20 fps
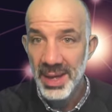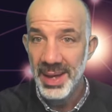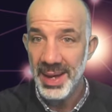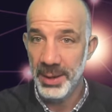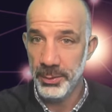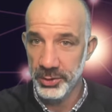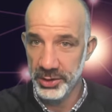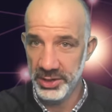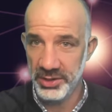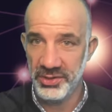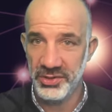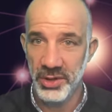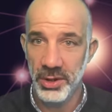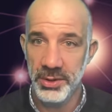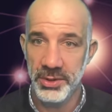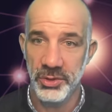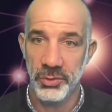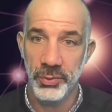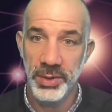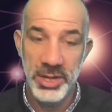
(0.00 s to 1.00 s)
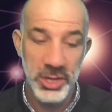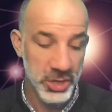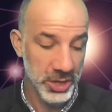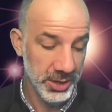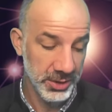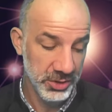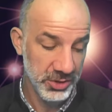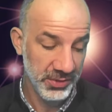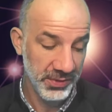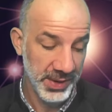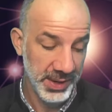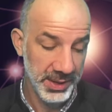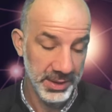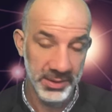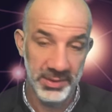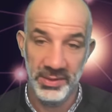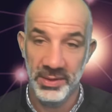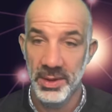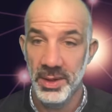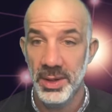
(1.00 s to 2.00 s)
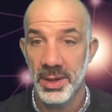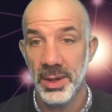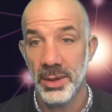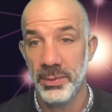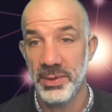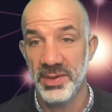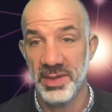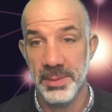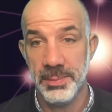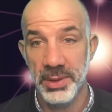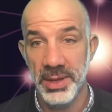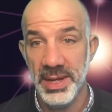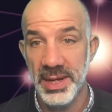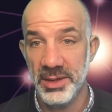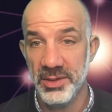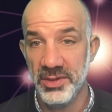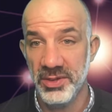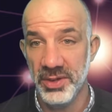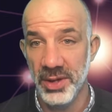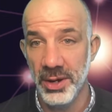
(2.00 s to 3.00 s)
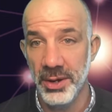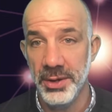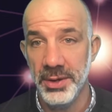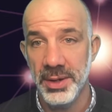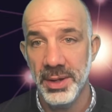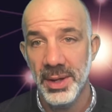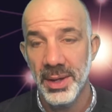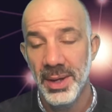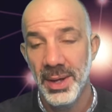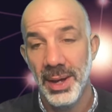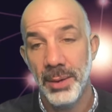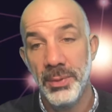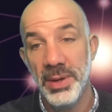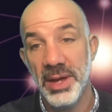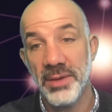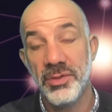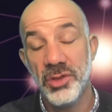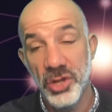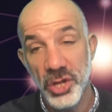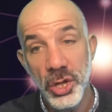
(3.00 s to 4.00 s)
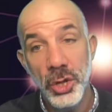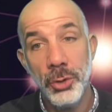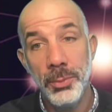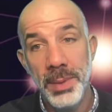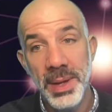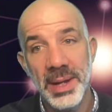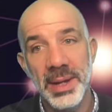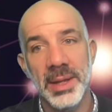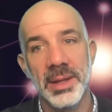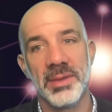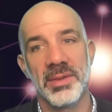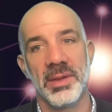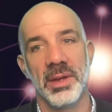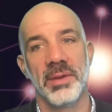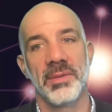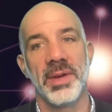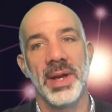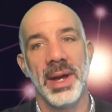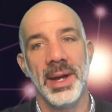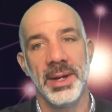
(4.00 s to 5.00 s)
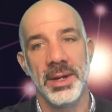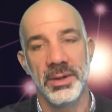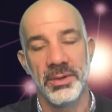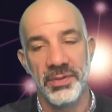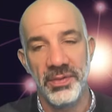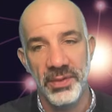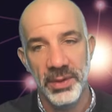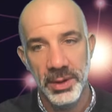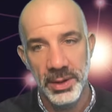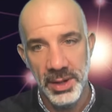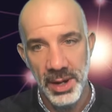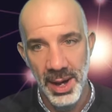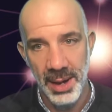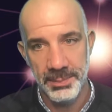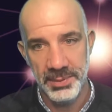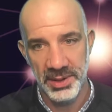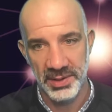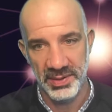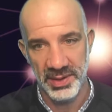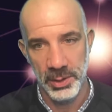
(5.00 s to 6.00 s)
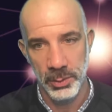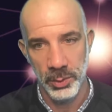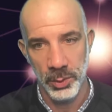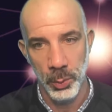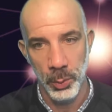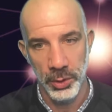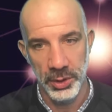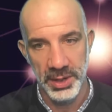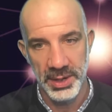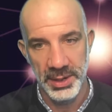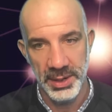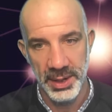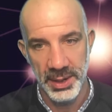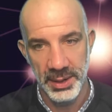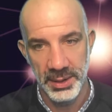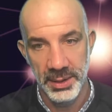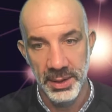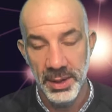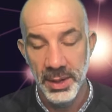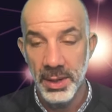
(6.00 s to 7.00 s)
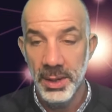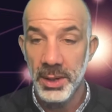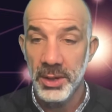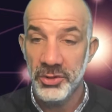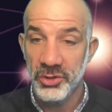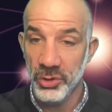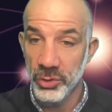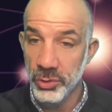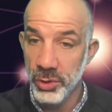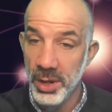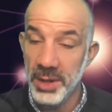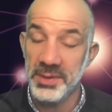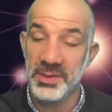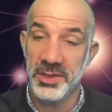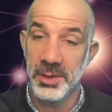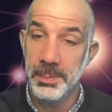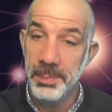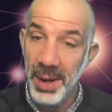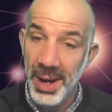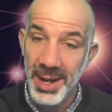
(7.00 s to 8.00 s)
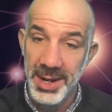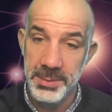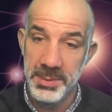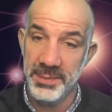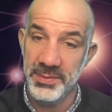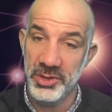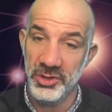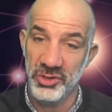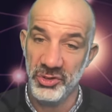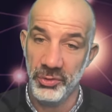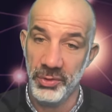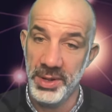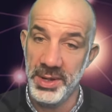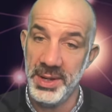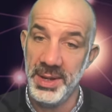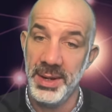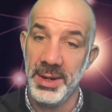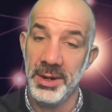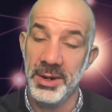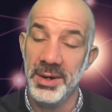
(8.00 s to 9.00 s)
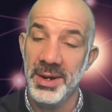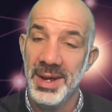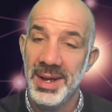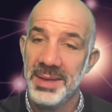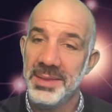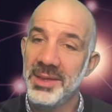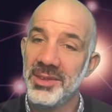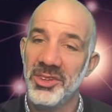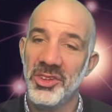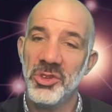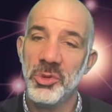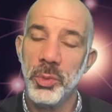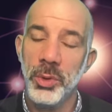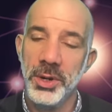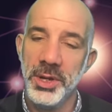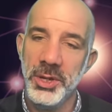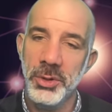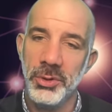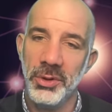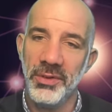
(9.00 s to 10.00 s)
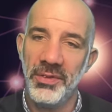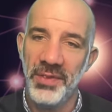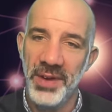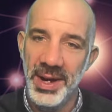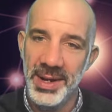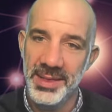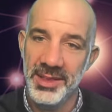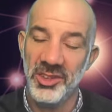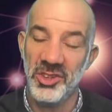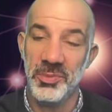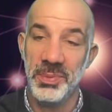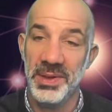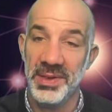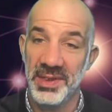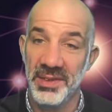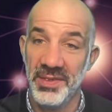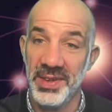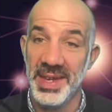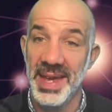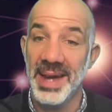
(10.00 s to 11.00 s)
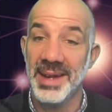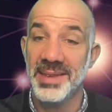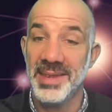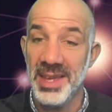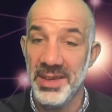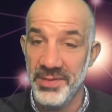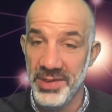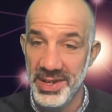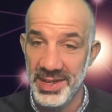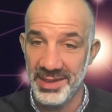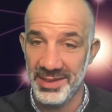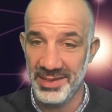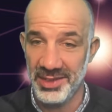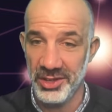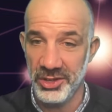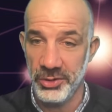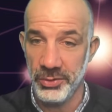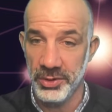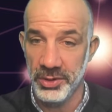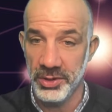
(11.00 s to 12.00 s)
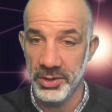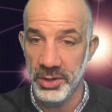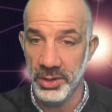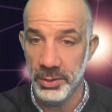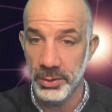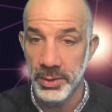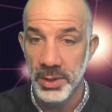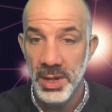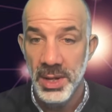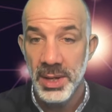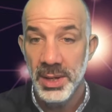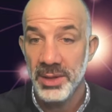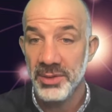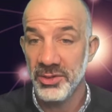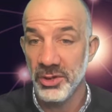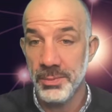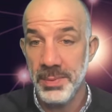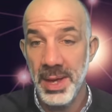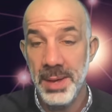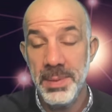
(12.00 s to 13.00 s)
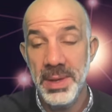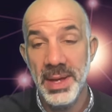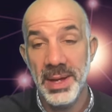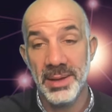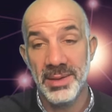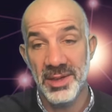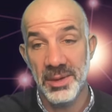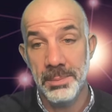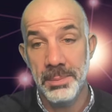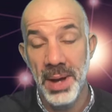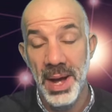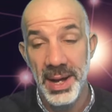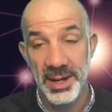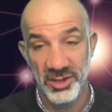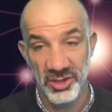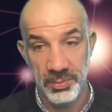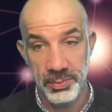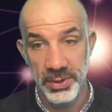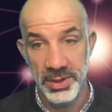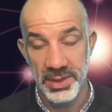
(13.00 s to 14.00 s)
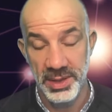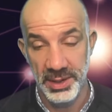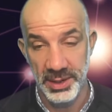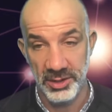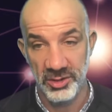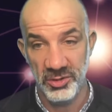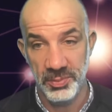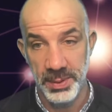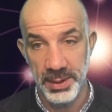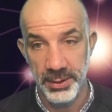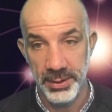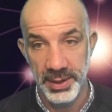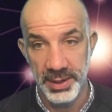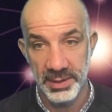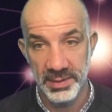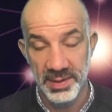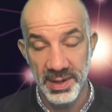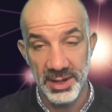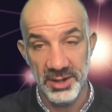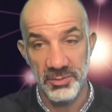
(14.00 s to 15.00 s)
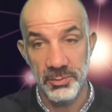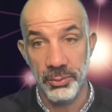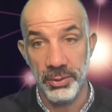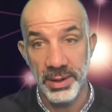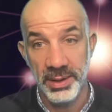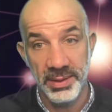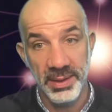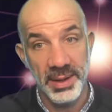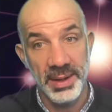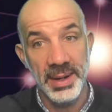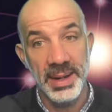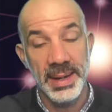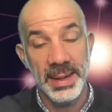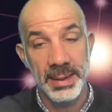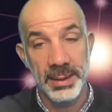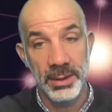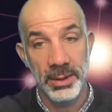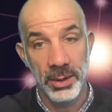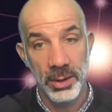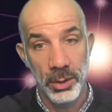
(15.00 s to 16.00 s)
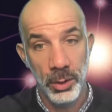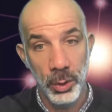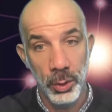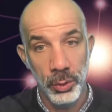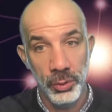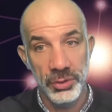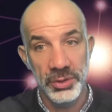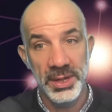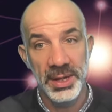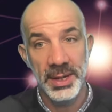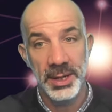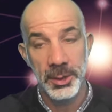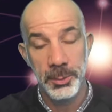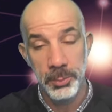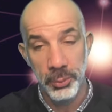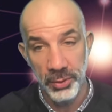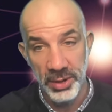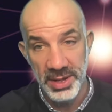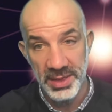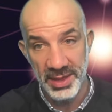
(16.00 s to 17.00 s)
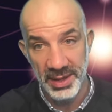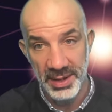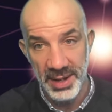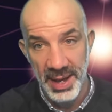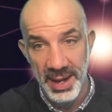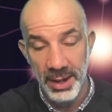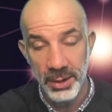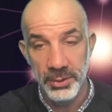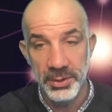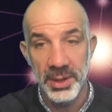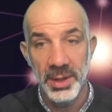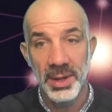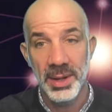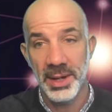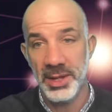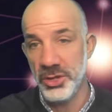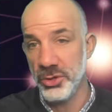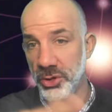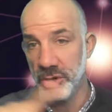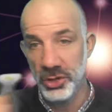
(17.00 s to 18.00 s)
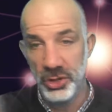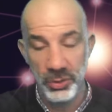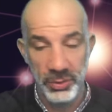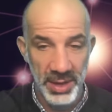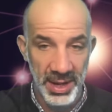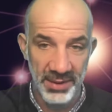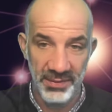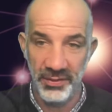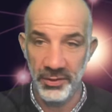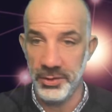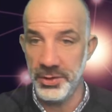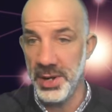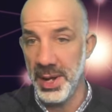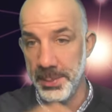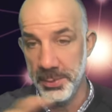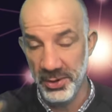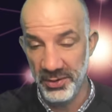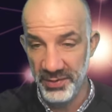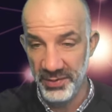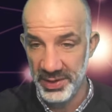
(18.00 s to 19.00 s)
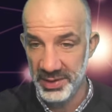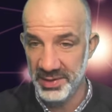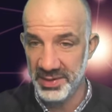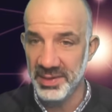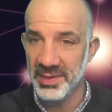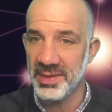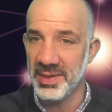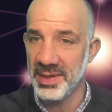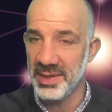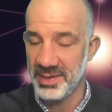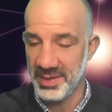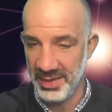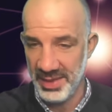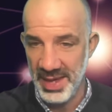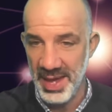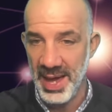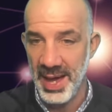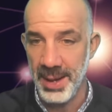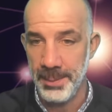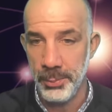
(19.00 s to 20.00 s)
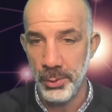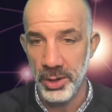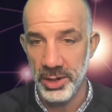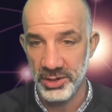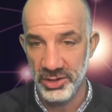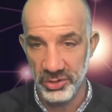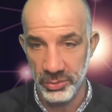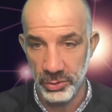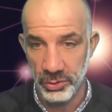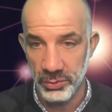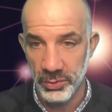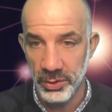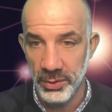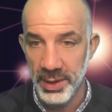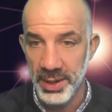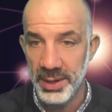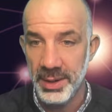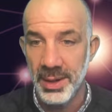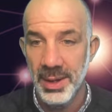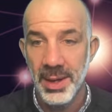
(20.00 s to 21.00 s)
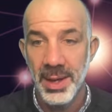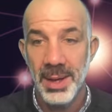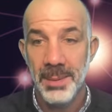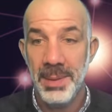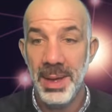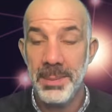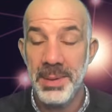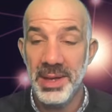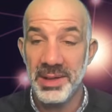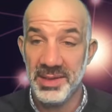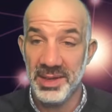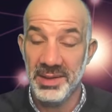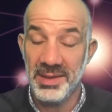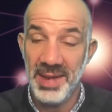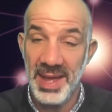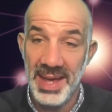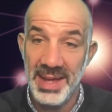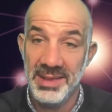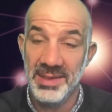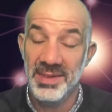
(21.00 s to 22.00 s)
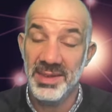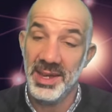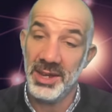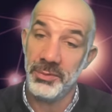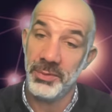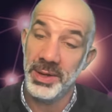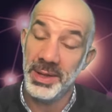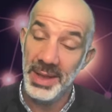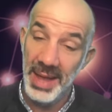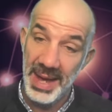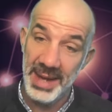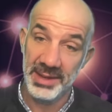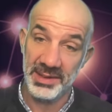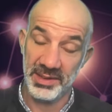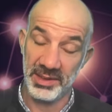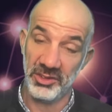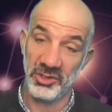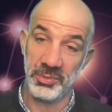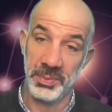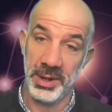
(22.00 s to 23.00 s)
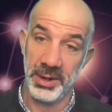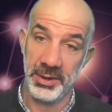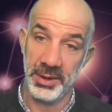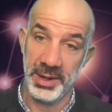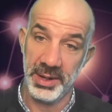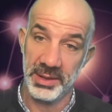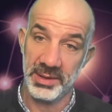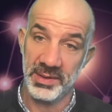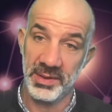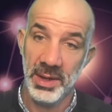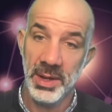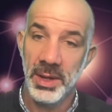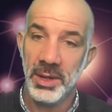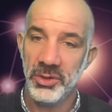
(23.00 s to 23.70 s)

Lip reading: And we're going to start in the recharge phase. We simply hit start, and we have 2 minutes of kind of calmness that we're working on. So across the bottom of the screen here, this is where you will find the specific activities that you can do. So maybe it's a box breathing experience, kind of breathing in, holding, breathing out, and you can do that for a number of instances, and the app walks you through it. Maybe it's a tense and relax experience.